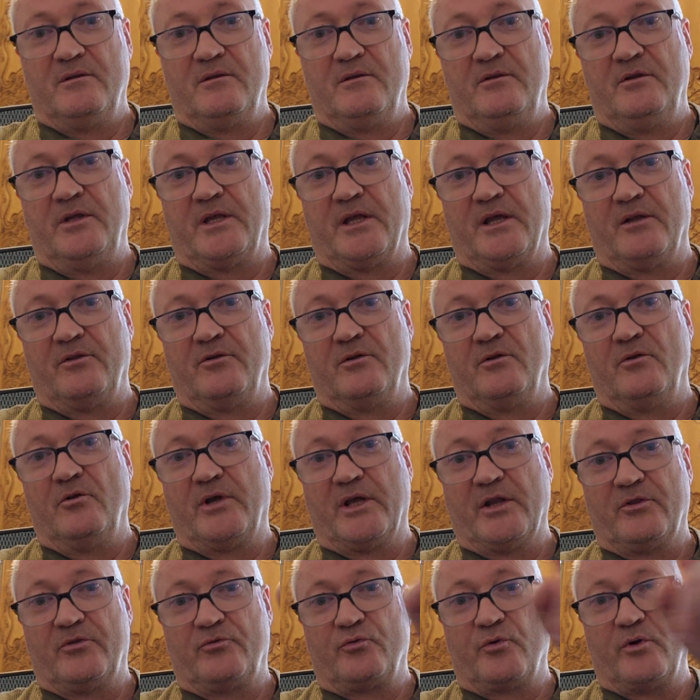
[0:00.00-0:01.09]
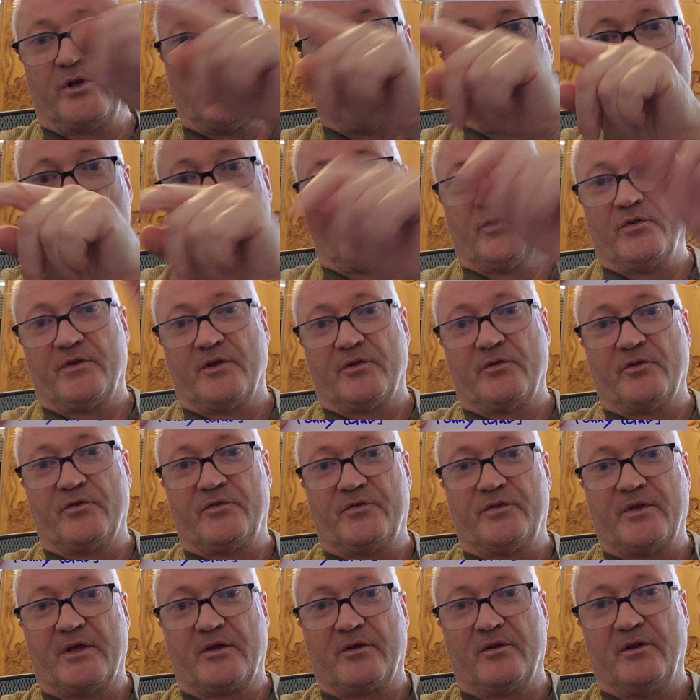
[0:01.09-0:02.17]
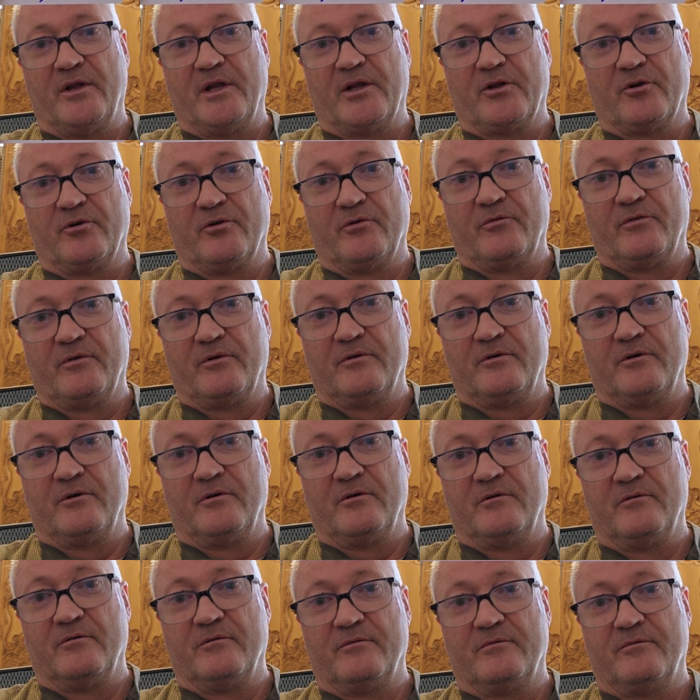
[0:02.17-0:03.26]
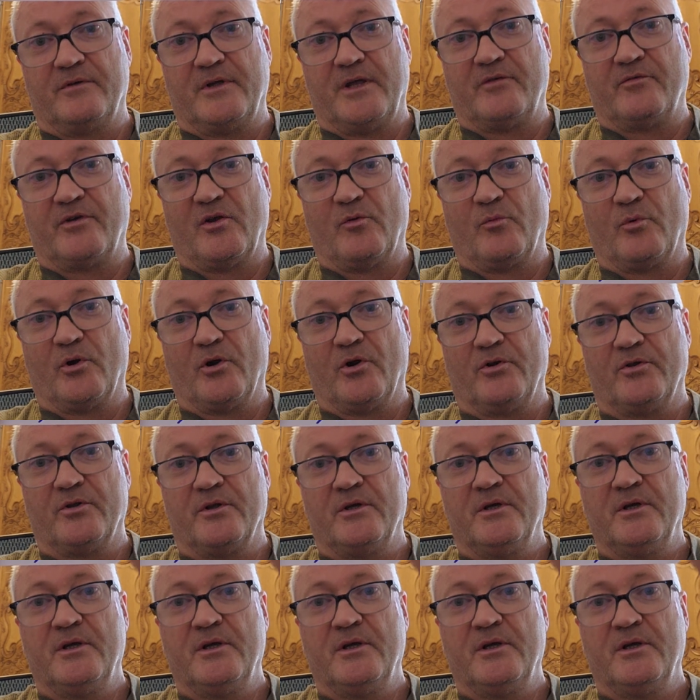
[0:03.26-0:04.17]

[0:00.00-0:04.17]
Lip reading: you can look at 20 words on the second letter of every word.